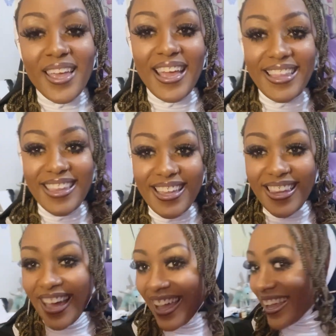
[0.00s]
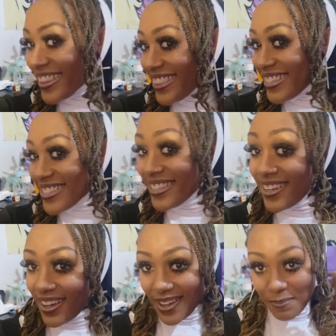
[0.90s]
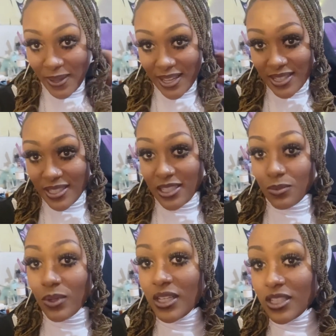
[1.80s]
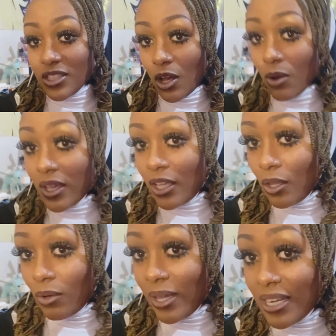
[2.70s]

And then like this nun piece is really so cute.